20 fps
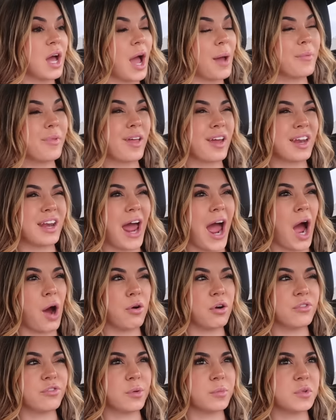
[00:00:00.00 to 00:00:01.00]
I'm like an
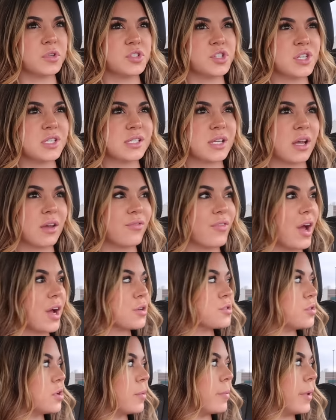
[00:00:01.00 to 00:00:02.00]
hour from the Cheesecake
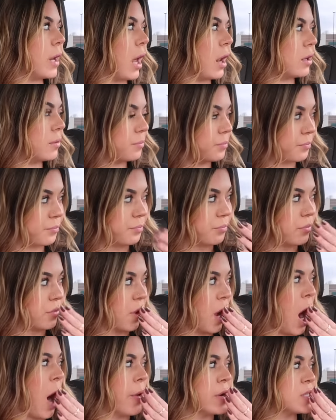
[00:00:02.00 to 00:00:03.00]
Factory, but I'd
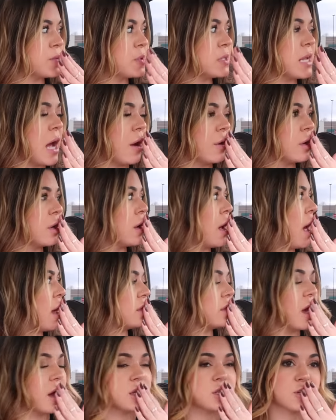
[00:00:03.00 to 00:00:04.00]
always be down to
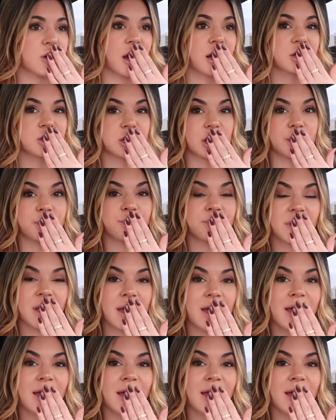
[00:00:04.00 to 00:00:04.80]
head that direction.